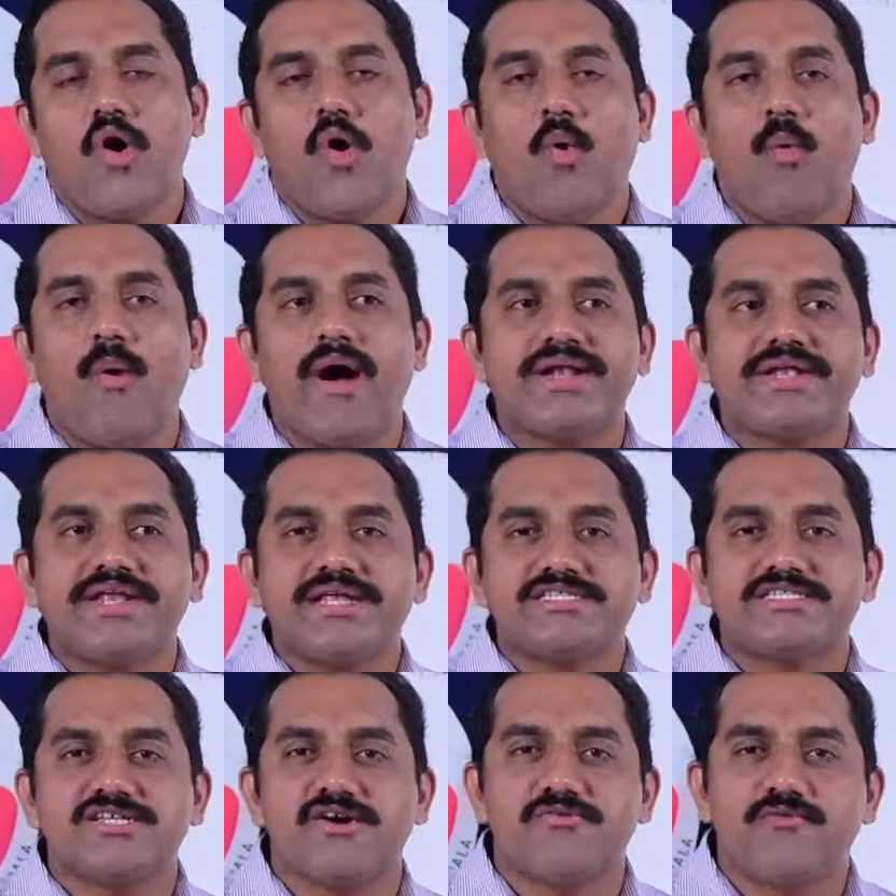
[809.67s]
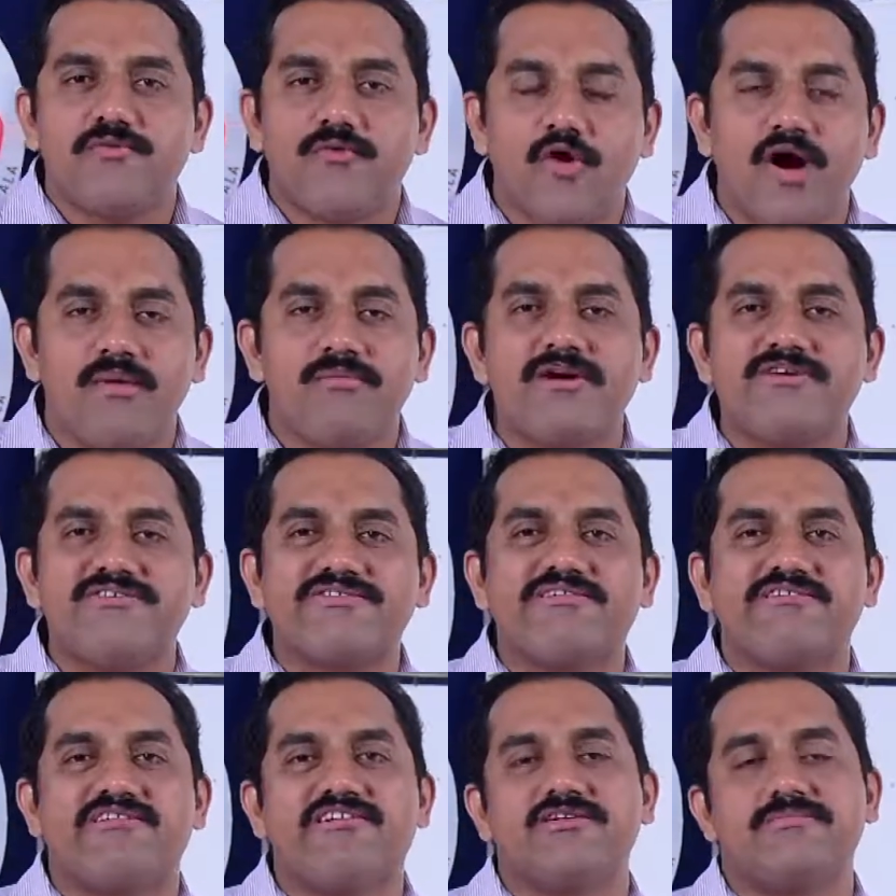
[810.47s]
what is the form
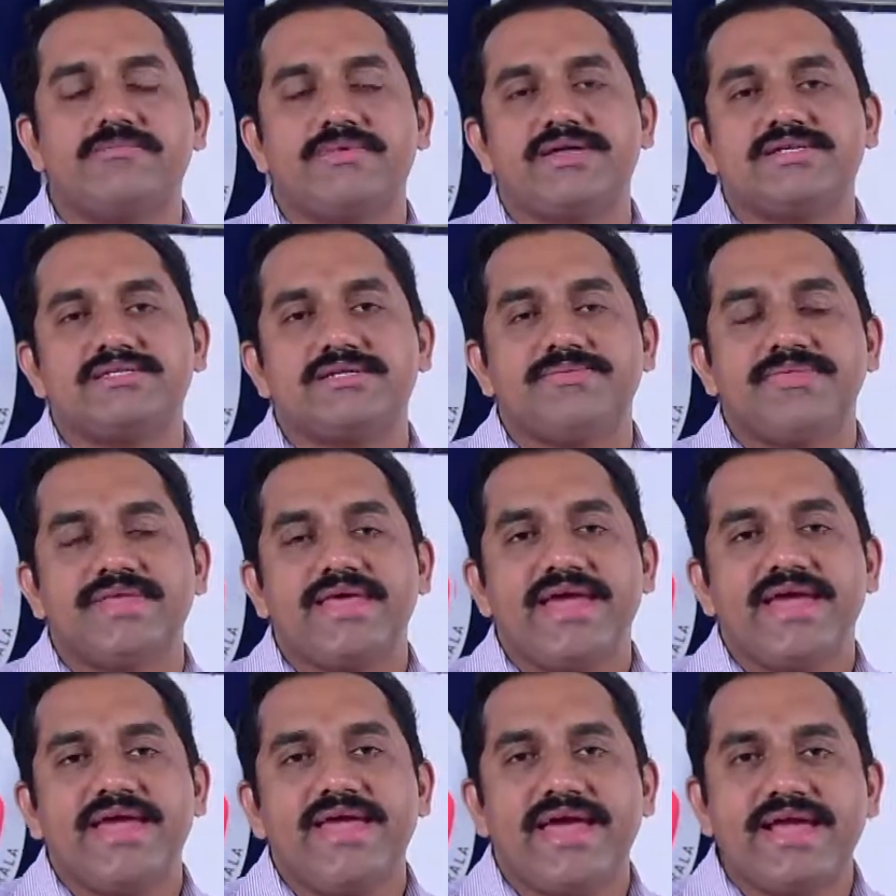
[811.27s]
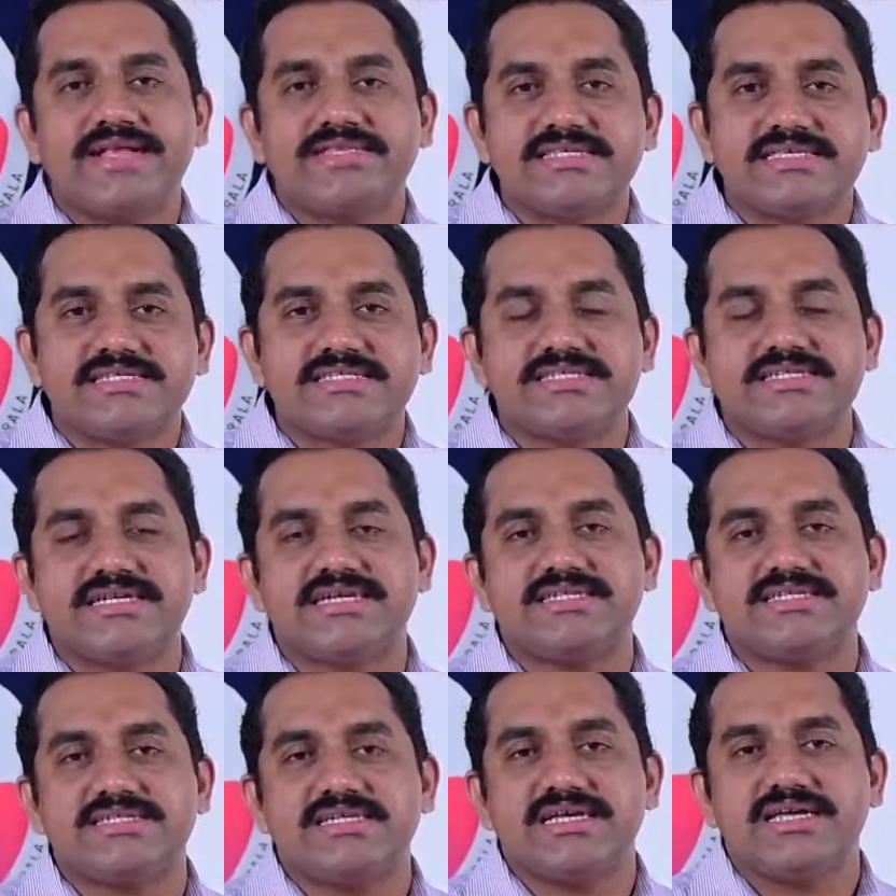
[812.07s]
of government
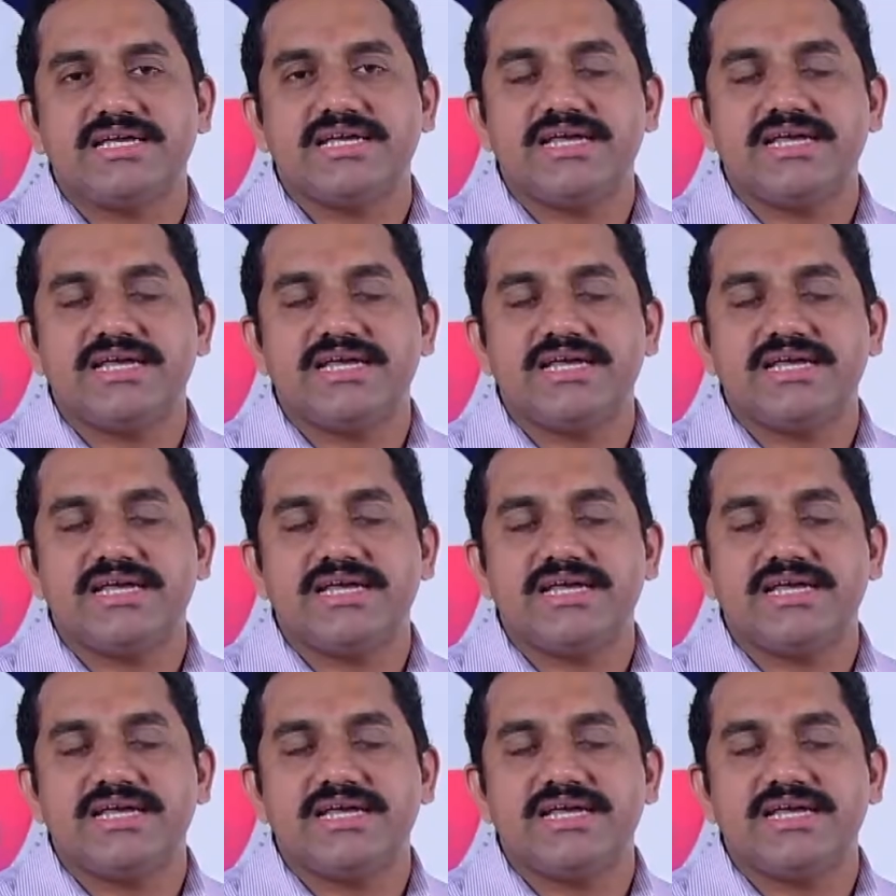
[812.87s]
existed